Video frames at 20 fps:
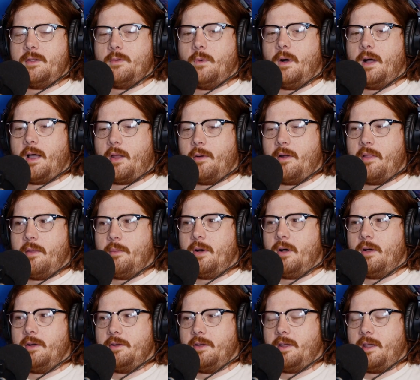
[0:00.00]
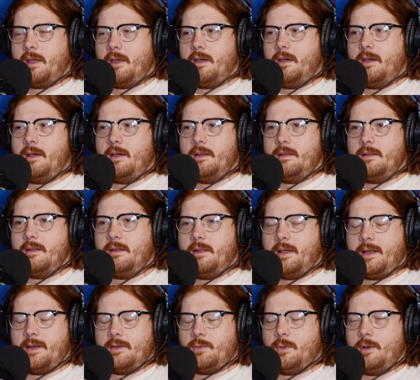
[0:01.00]
you're walking around the mall and you're
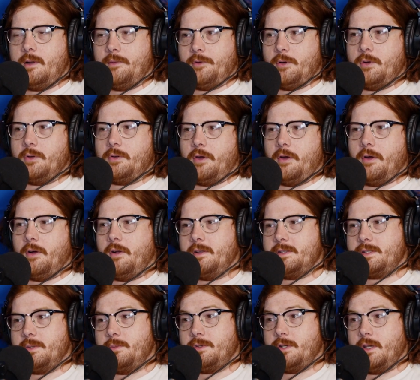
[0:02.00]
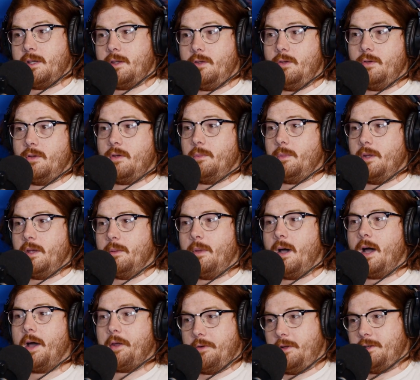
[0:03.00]
like a 12-year-old girl and someone's like, you could be a
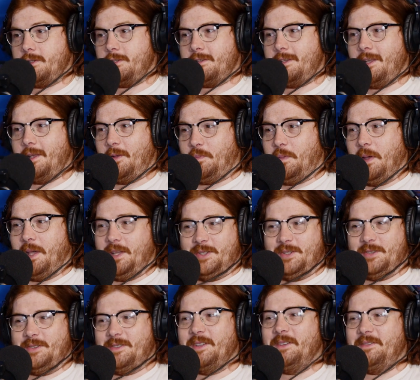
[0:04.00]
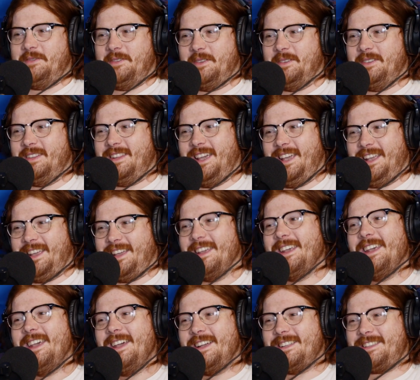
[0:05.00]
model. I should take pictures of you. Like
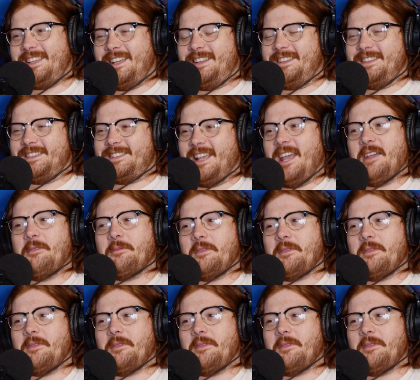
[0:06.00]
it's like the same